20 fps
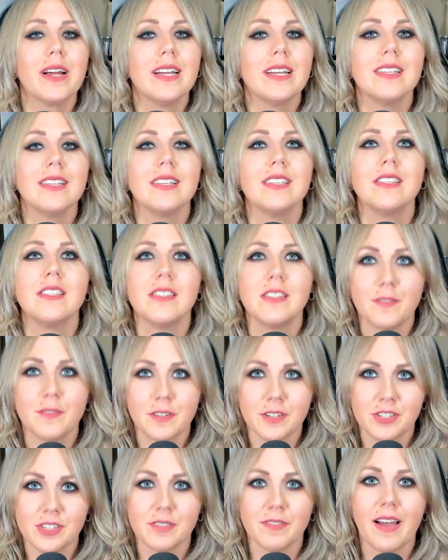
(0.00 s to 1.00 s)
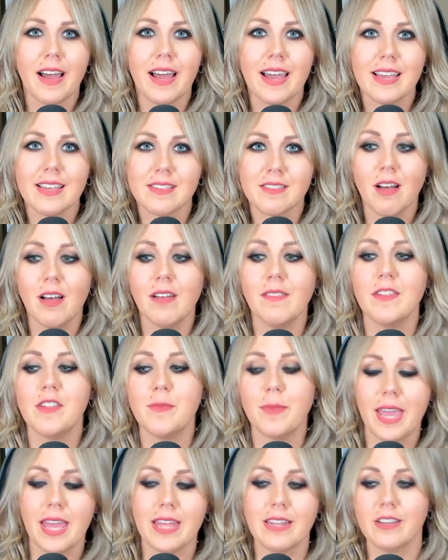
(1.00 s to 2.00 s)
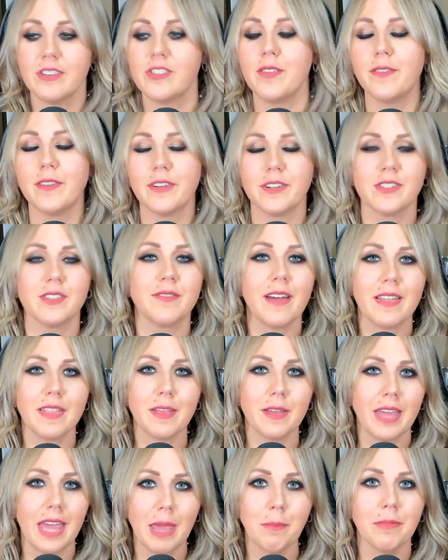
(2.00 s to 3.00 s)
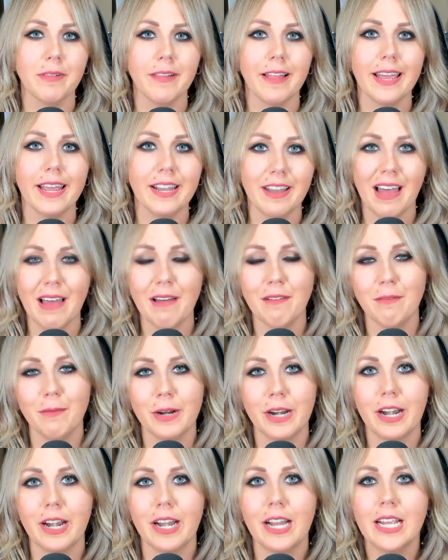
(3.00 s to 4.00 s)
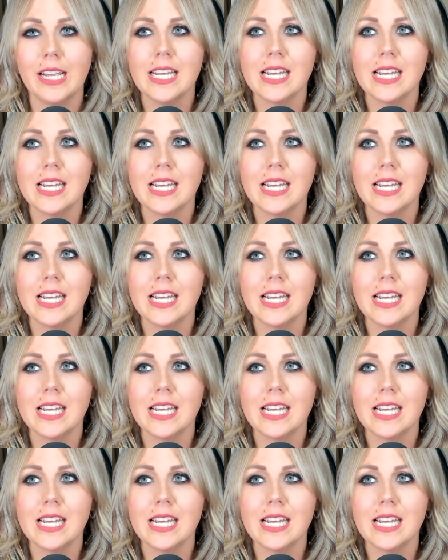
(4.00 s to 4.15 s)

it diversifies all these mechanics diversify the gameplay enough where